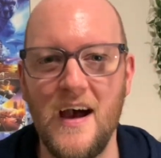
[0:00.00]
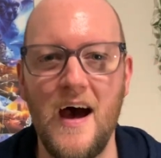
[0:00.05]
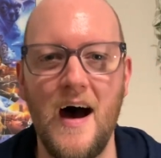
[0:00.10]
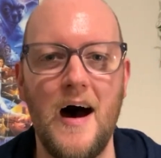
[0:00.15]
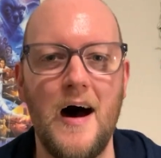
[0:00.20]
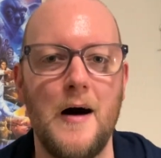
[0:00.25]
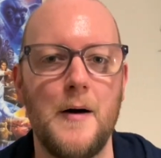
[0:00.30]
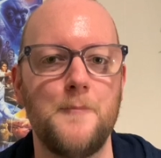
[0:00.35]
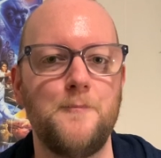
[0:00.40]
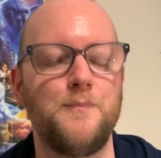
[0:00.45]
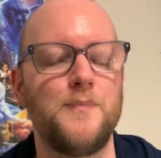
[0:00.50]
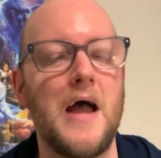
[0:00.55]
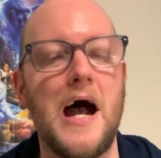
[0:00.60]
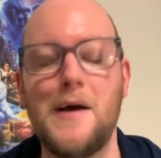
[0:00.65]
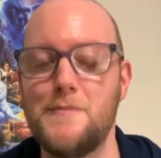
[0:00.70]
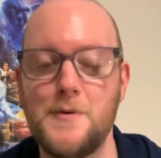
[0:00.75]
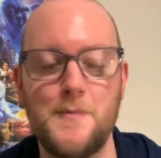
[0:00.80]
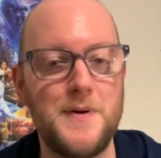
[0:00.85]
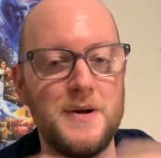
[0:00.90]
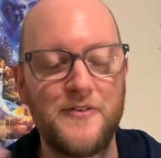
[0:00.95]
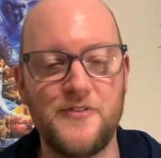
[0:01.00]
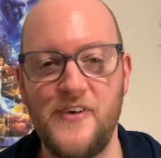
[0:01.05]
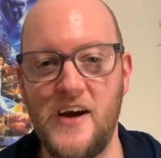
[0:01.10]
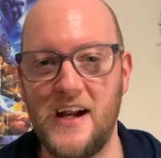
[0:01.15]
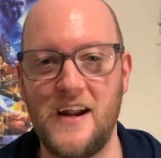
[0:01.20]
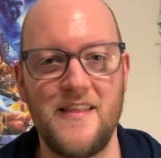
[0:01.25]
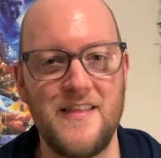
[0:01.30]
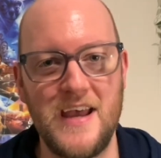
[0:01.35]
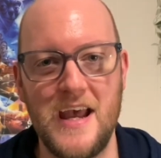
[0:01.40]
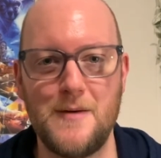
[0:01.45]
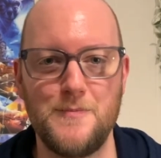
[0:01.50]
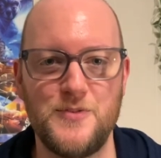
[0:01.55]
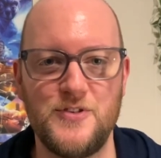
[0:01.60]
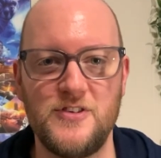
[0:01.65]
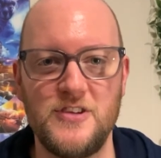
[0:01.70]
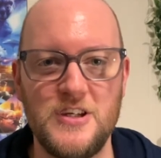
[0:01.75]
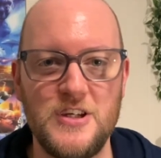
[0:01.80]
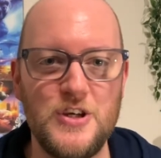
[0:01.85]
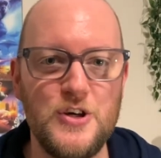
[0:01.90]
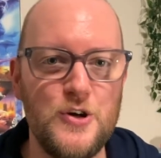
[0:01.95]
I'm a big fan of the
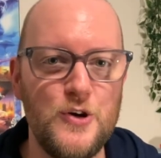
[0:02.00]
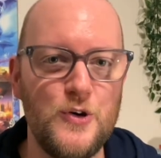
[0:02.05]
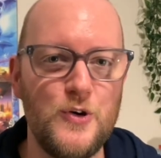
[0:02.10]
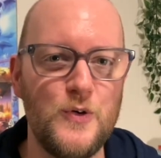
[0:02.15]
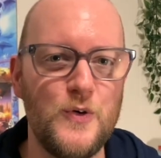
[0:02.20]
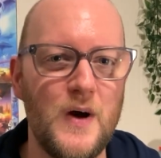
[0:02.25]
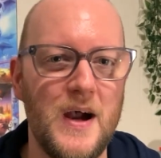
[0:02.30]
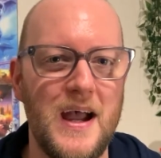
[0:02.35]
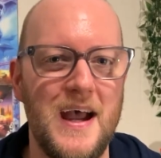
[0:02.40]
MCU,